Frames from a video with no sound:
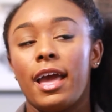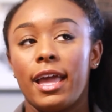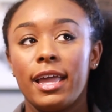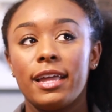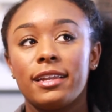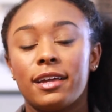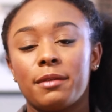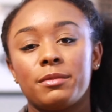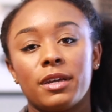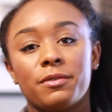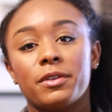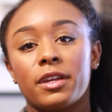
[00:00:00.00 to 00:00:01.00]
And I'm
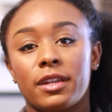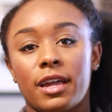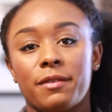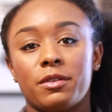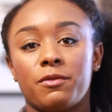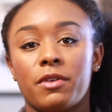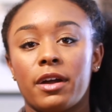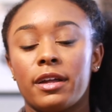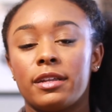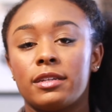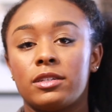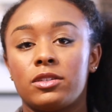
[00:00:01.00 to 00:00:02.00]
definitely going to have to
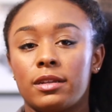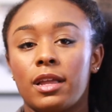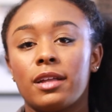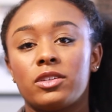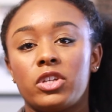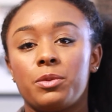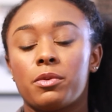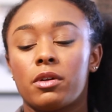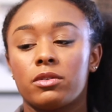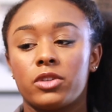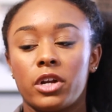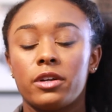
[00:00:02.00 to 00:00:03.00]
find not cheaper
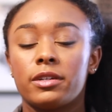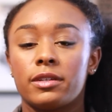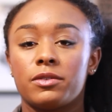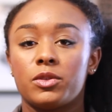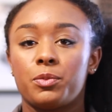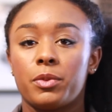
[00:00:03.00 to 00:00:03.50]
alternatives,